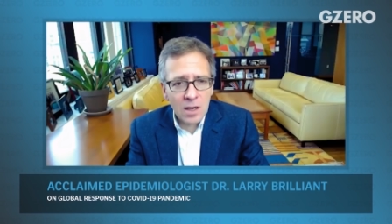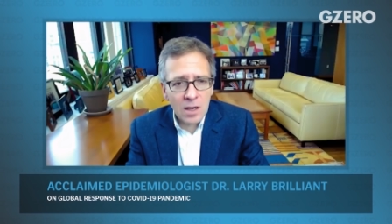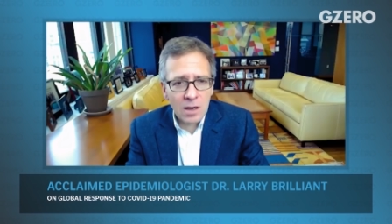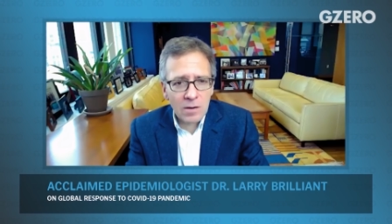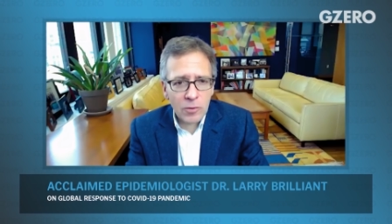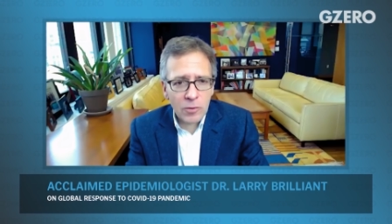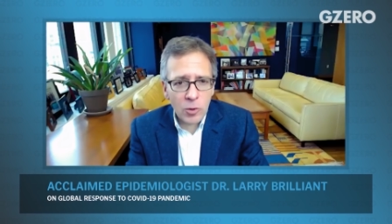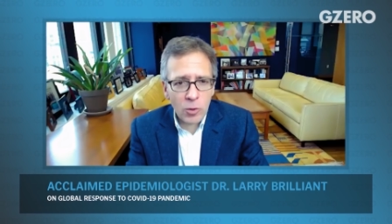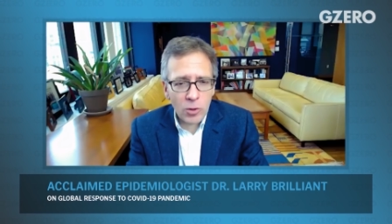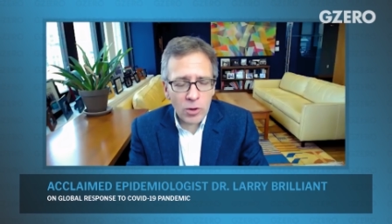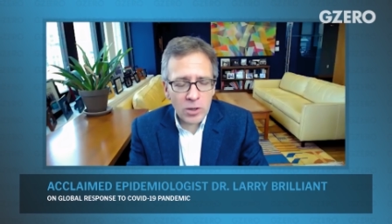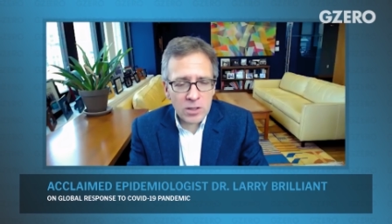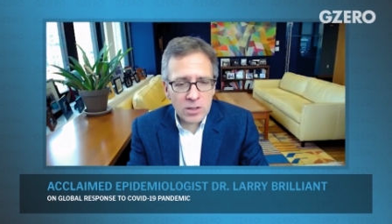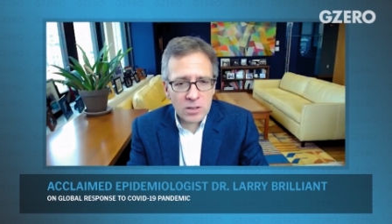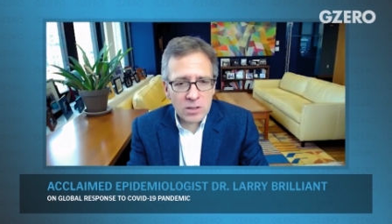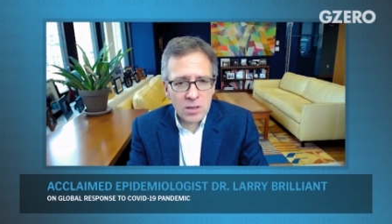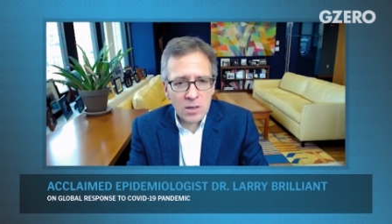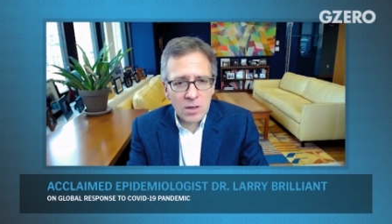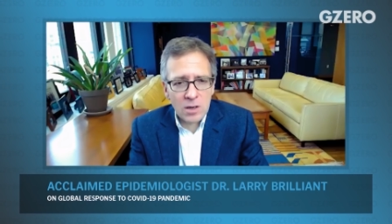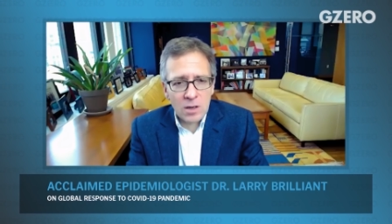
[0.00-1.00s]
of
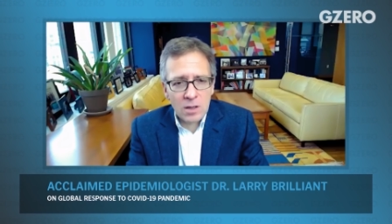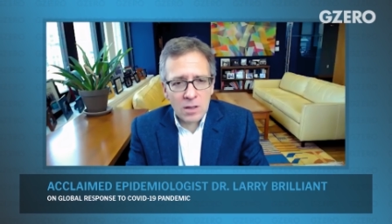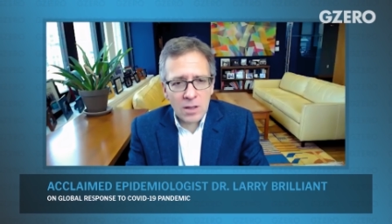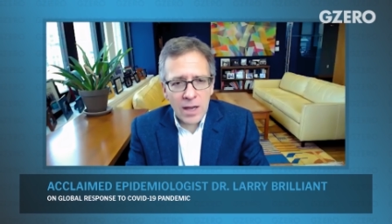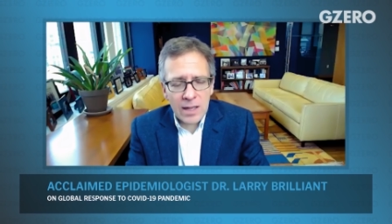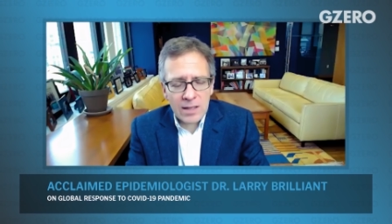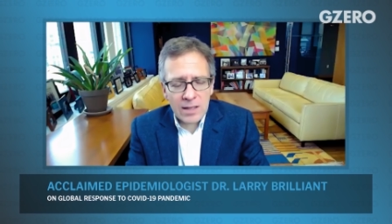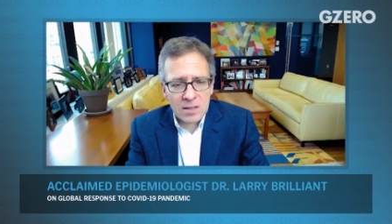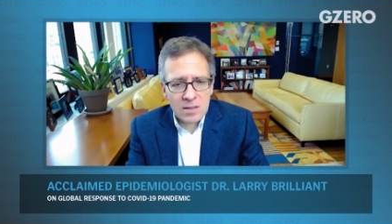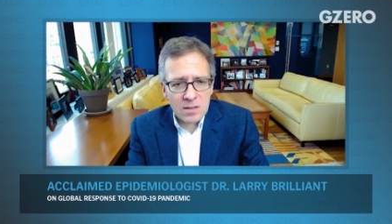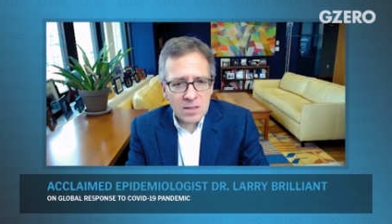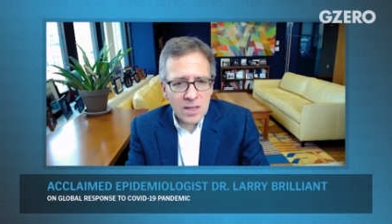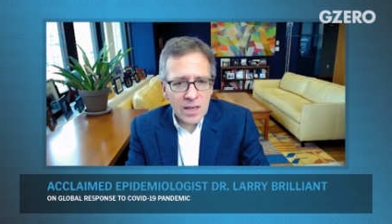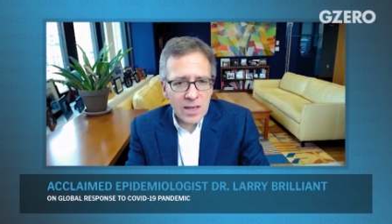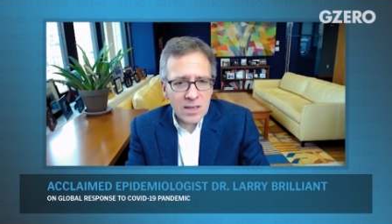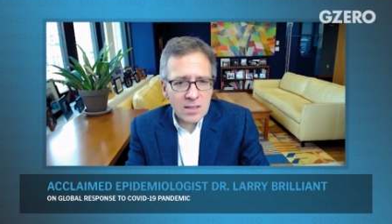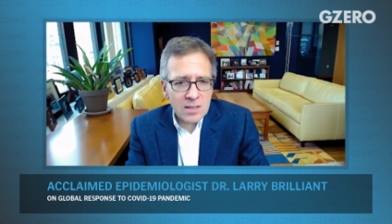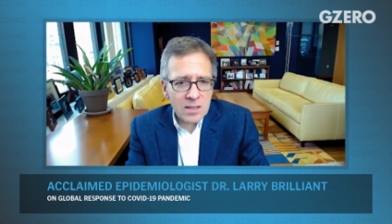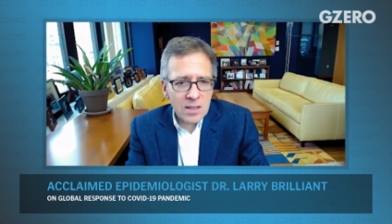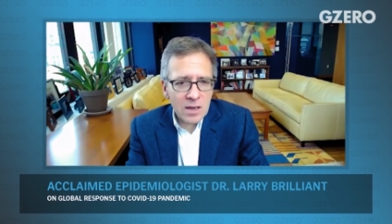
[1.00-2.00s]
course, that
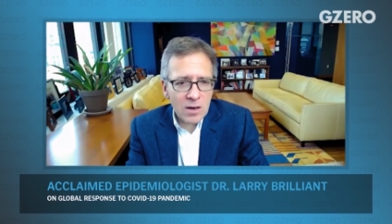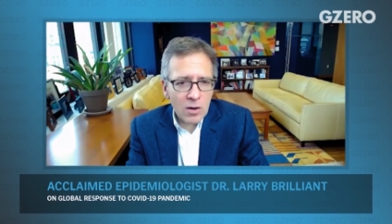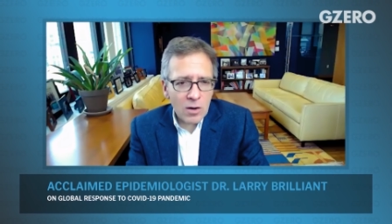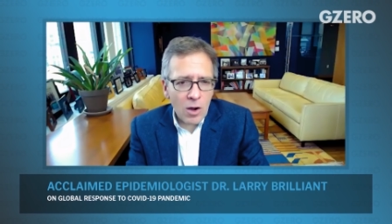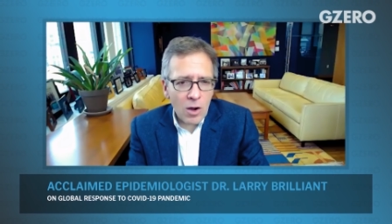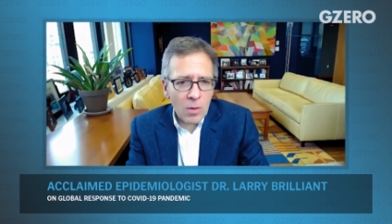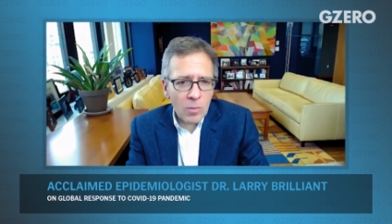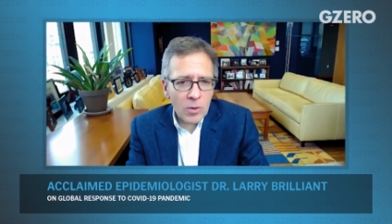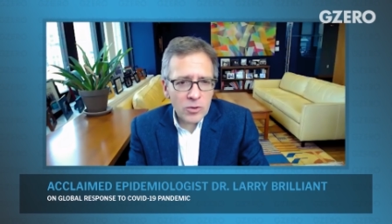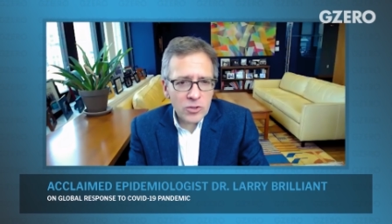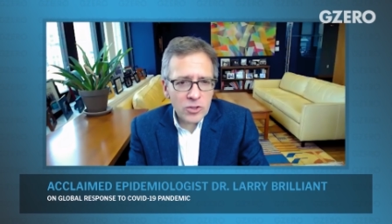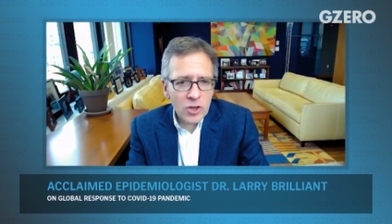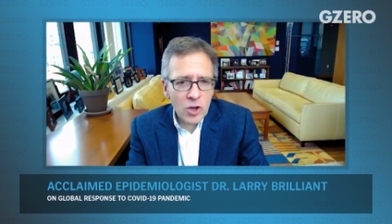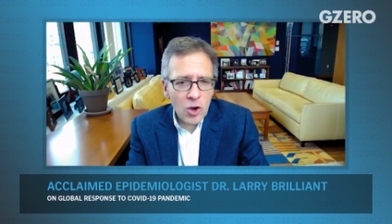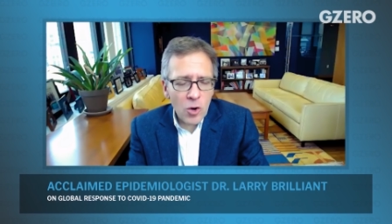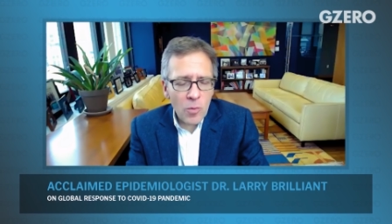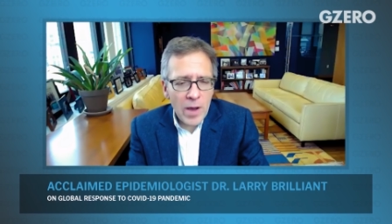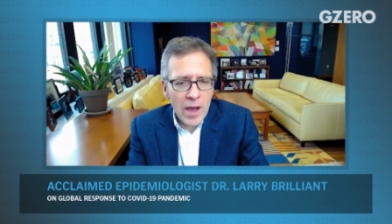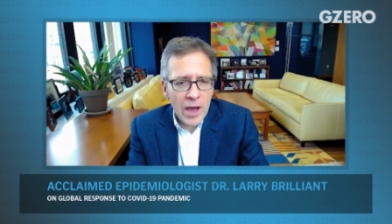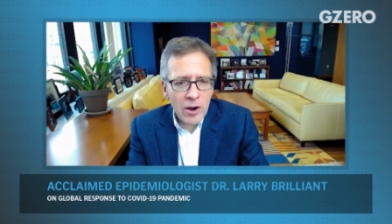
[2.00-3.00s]
says that almost
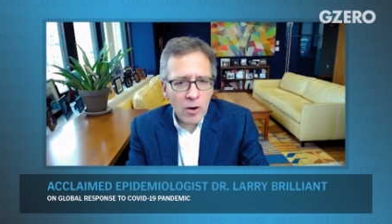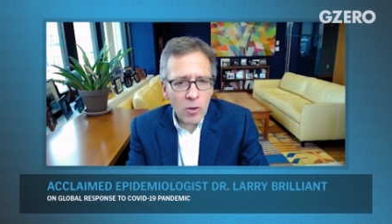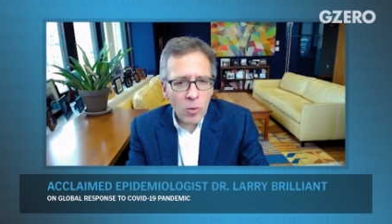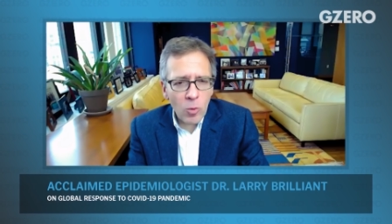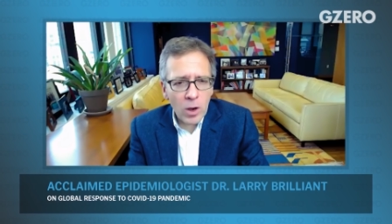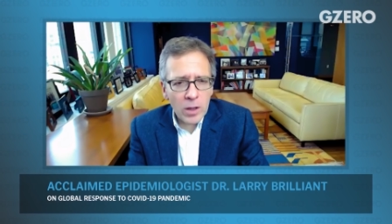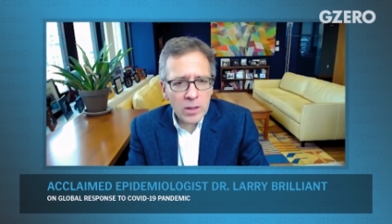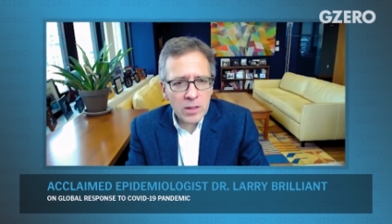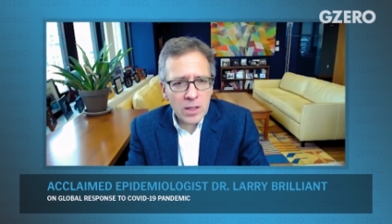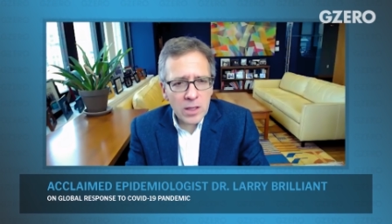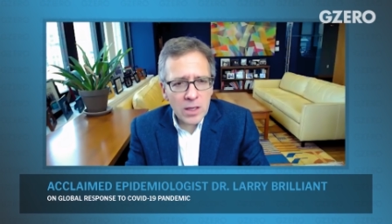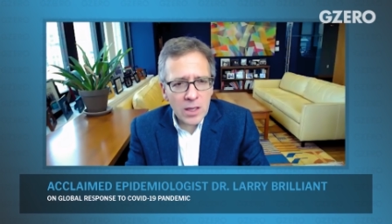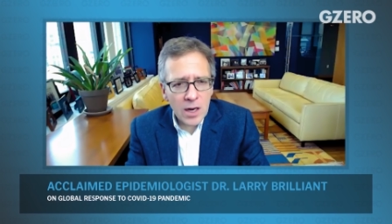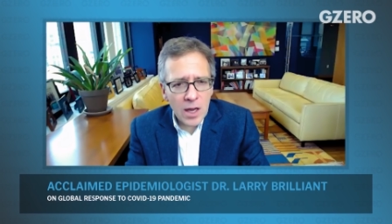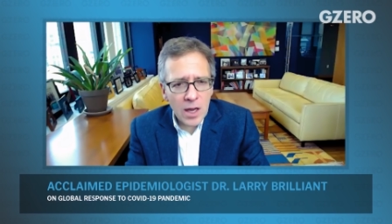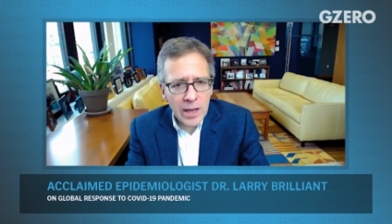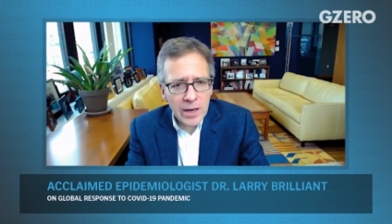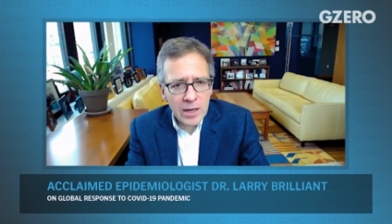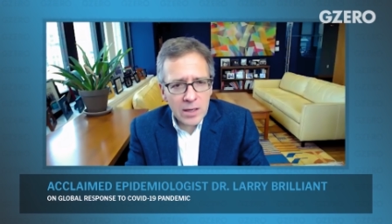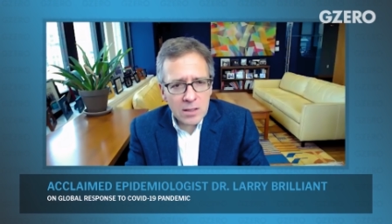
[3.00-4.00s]
no matter what the
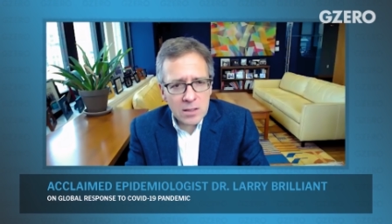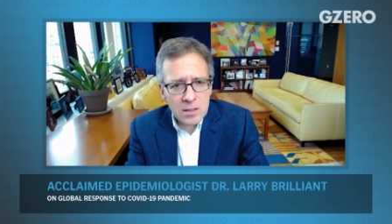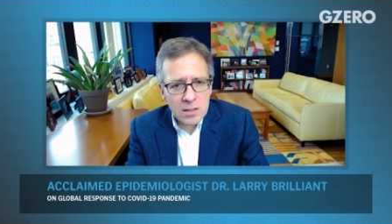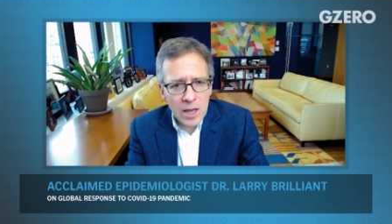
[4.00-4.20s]
United